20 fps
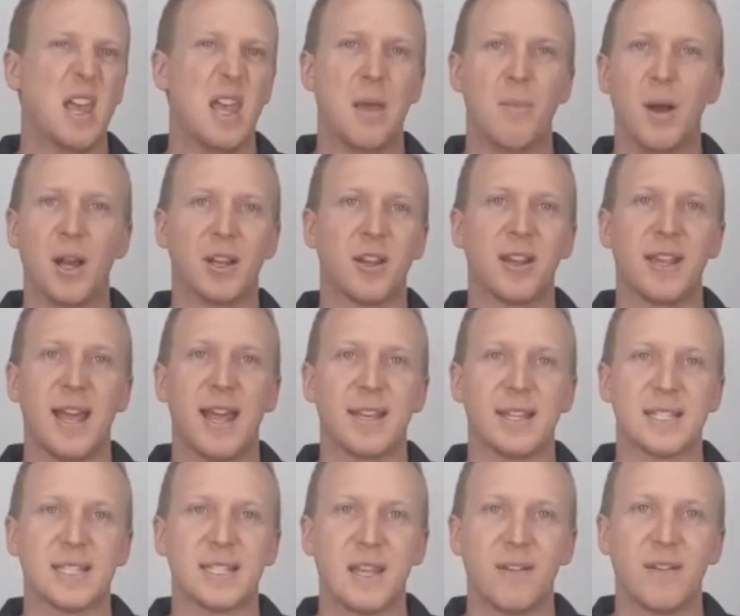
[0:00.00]
It might go down
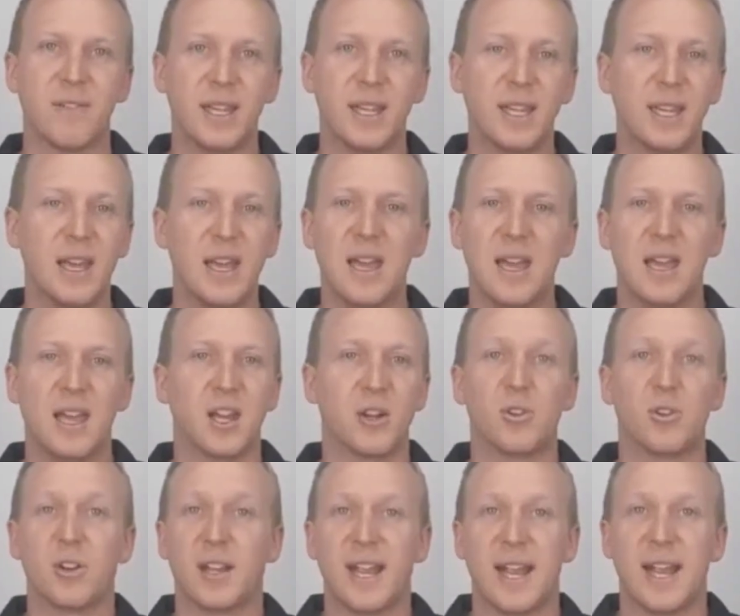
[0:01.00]
to 70. It
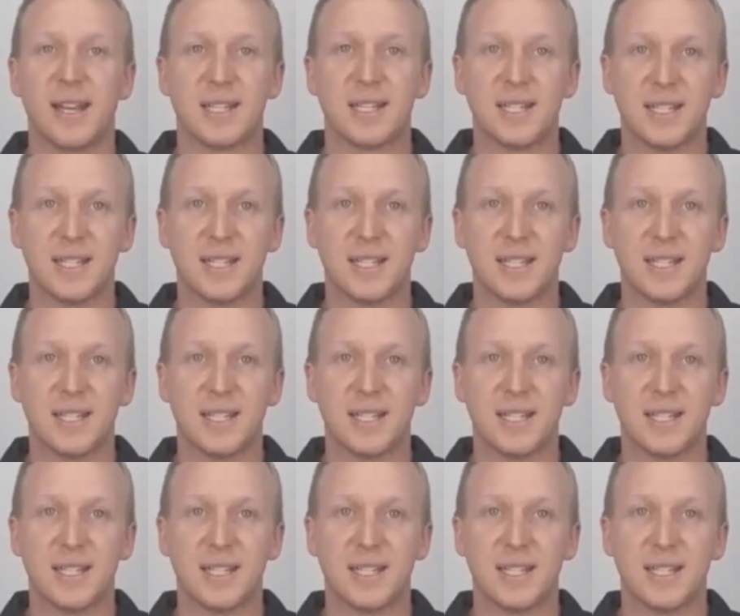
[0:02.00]
could go down to